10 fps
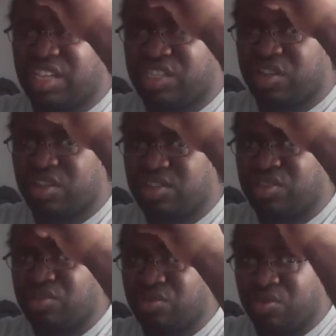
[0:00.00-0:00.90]
starting
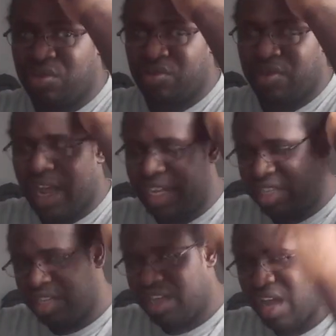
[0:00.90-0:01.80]
to rise to
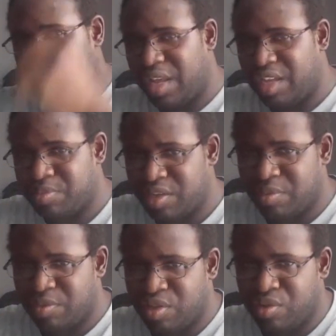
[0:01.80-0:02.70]
the top as
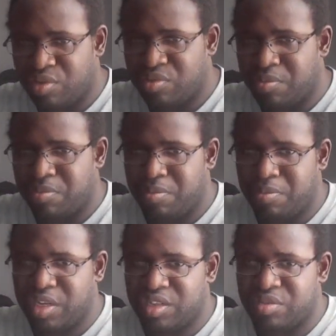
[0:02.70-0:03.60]
become the new's
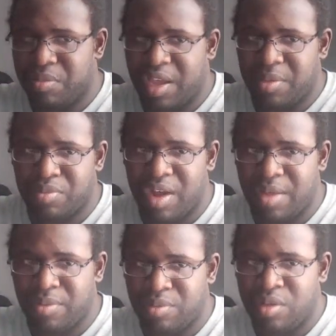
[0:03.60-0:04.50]
biggest main
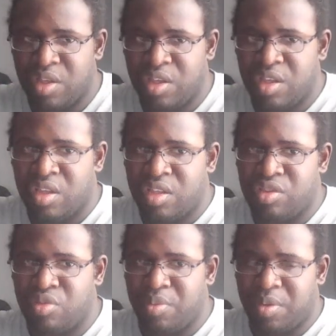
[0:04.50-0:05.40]
problem
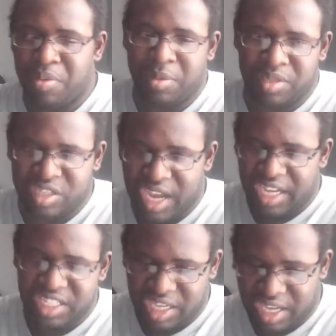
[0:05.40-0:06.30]
to be
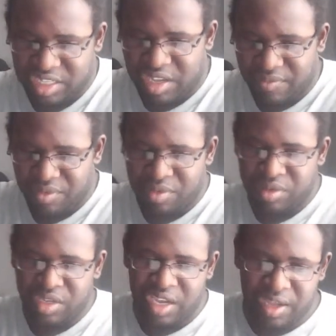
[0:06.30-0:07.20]
publicizing as ever.
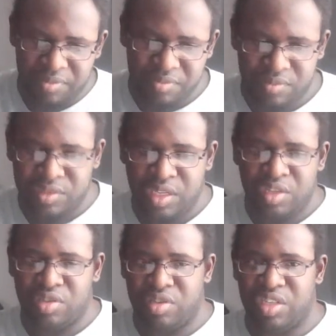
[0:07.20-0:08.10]
Yeah.
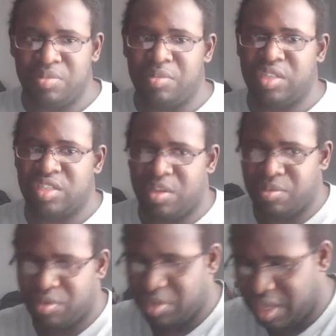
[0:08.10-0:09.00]
So this must come
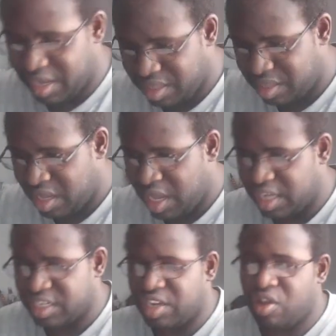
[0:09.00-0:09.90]
to an end.
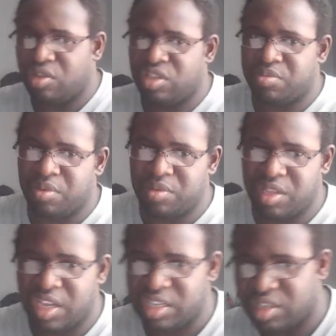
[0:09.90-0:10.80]
As I call this,
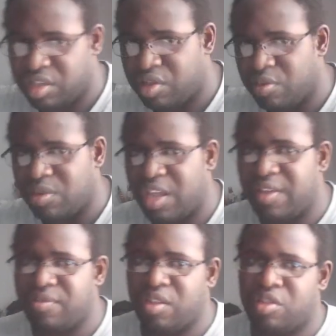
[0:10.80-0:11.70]
the
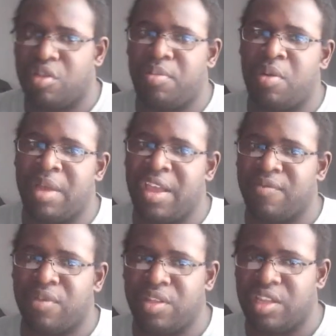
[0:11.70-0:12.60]
third poem I
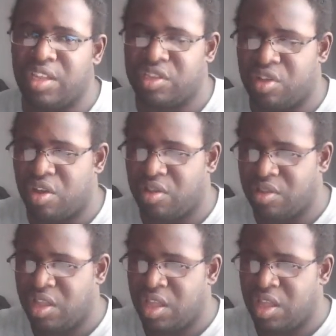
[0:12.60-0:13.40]
have written is called